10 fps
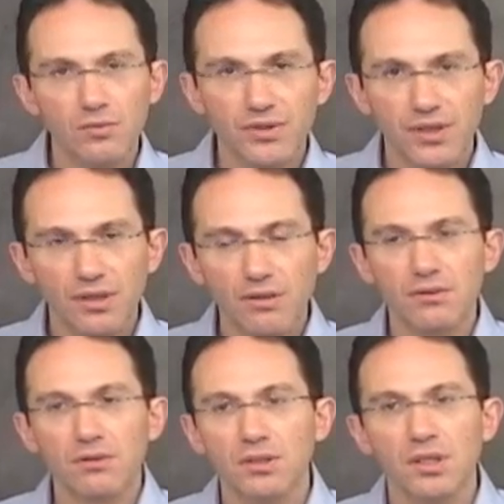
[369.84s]
with
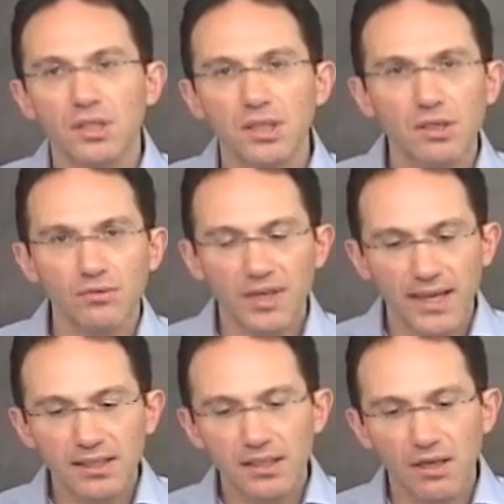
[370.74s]
another,
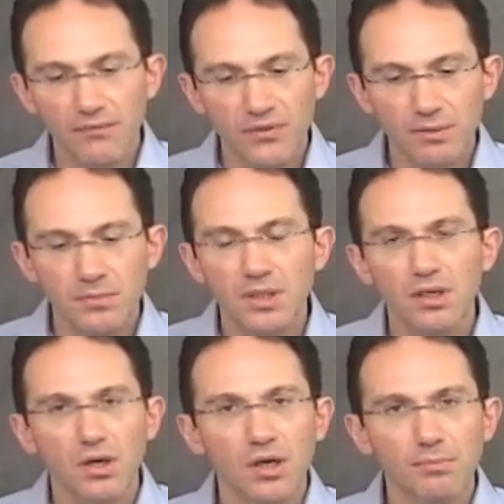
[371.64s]
90 of them,
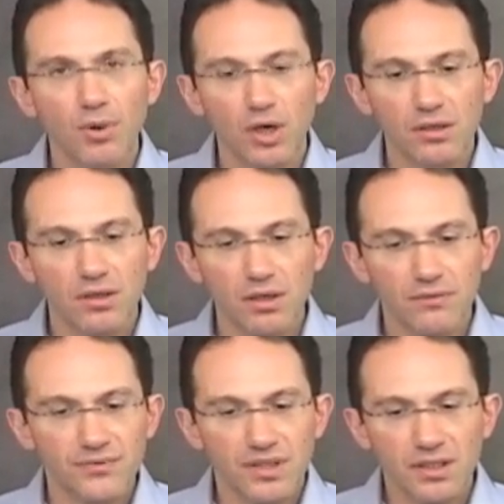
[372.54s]
are part
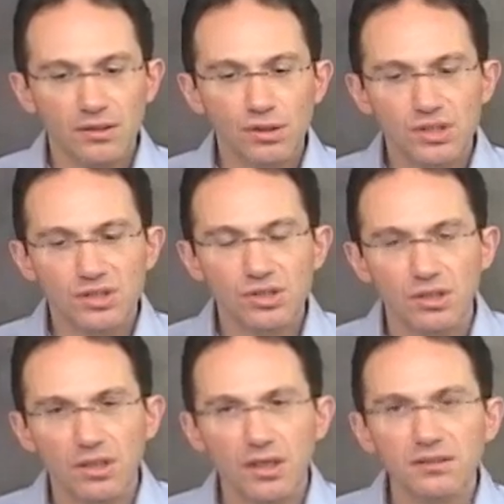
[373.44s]
of the interstitial
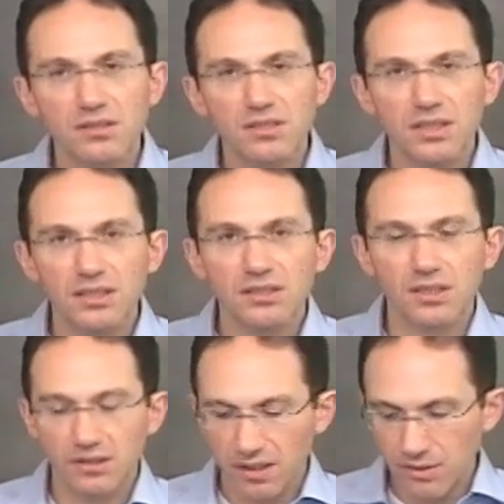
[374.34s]
lung disease
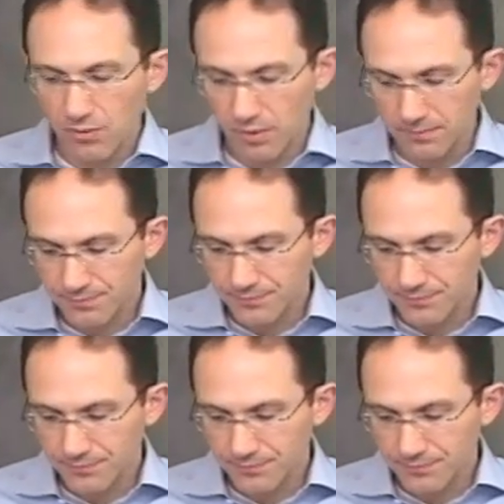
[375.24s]
continuum.